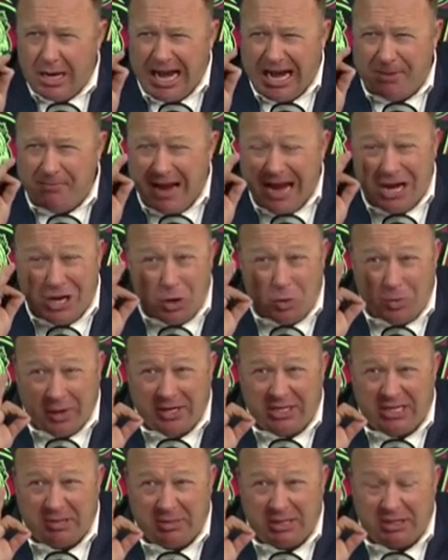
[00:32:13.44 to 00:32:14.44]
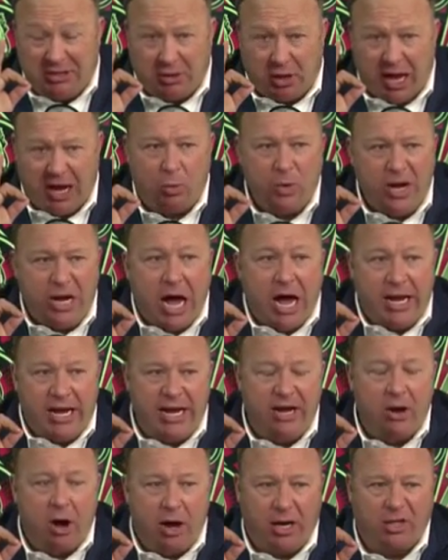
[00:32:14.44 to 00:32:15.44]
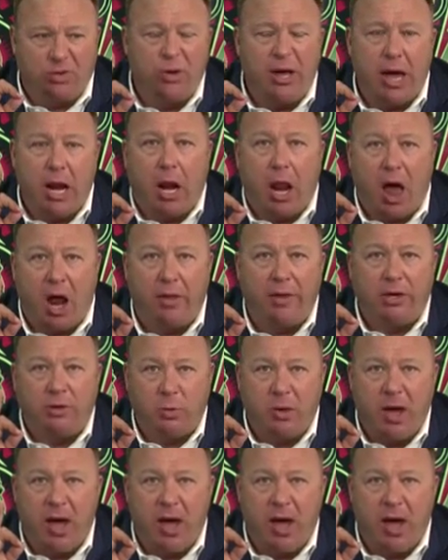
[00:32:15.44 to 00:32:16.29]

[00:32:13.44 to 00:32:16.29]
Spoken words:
And, man, you read some of these, they're like, we got heat on us. We got a lot of these.